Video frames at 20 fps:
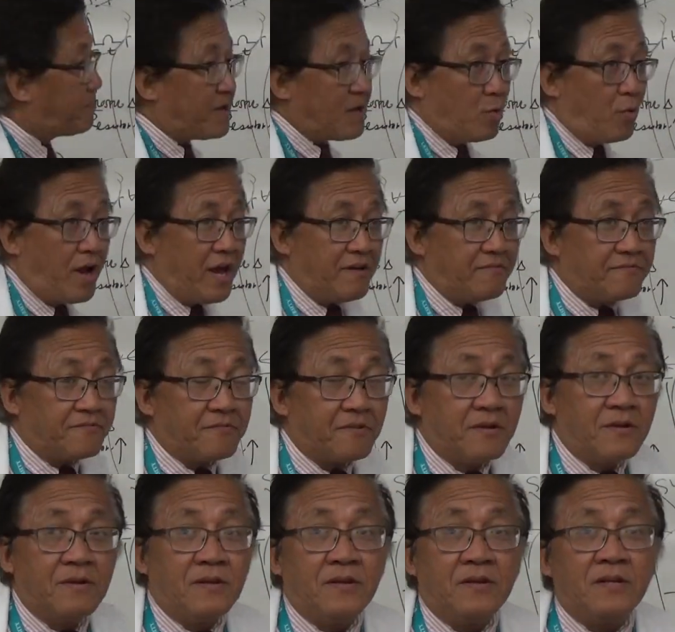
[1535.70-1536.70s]
P wave.
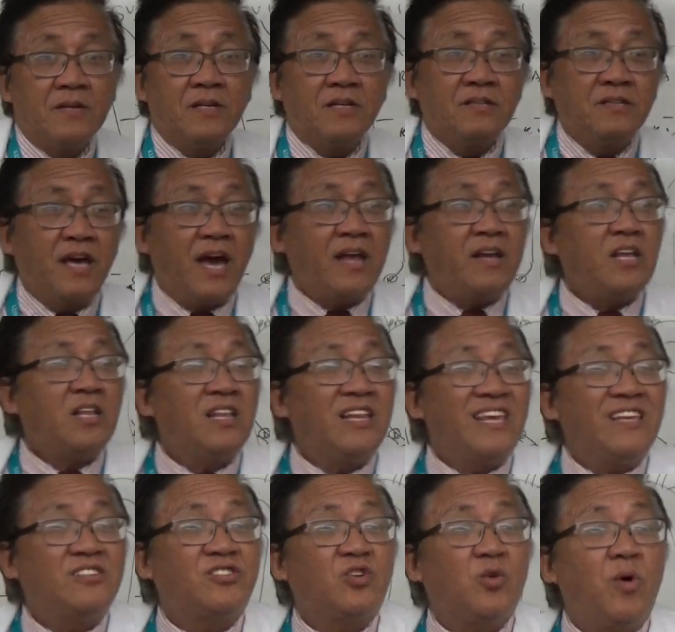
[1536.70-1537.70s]
Then it
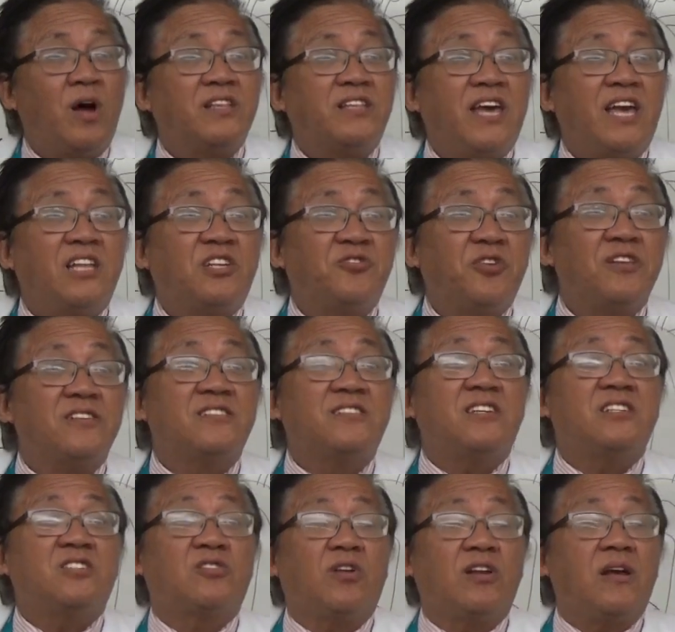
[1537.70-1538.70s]
leads to what? Atrial
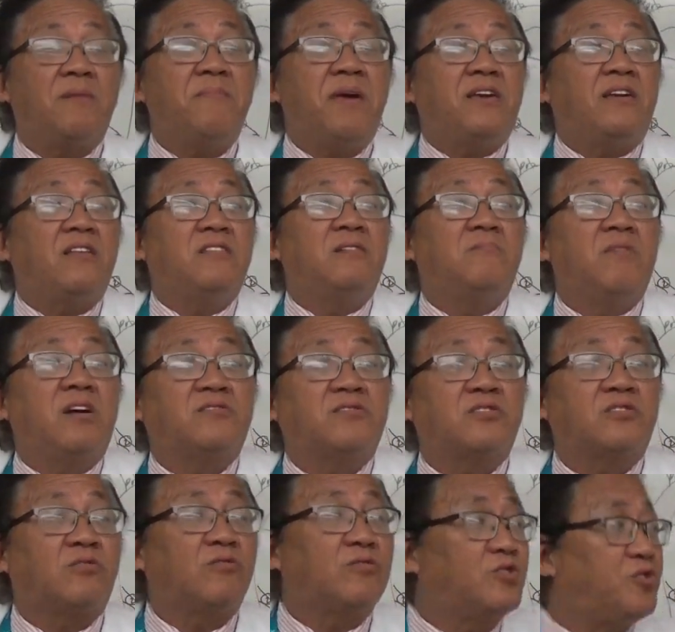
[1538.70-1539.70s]
systole, making the
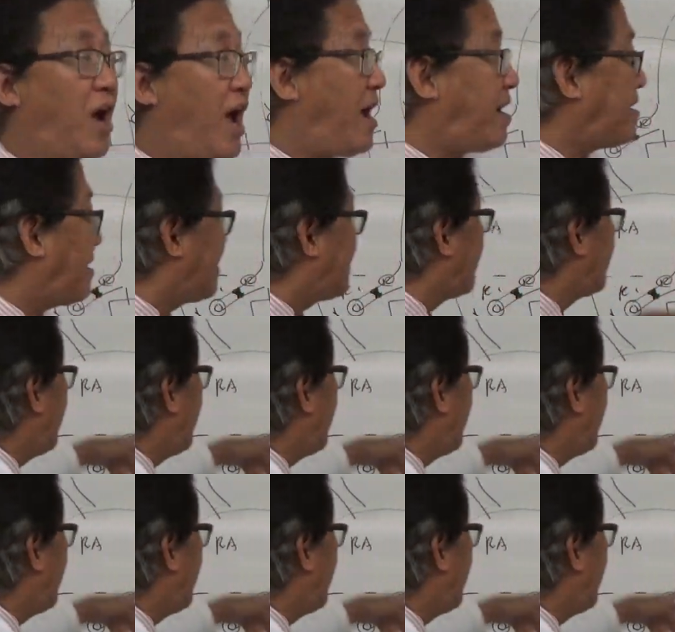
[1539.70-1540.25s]
muscles contract. At the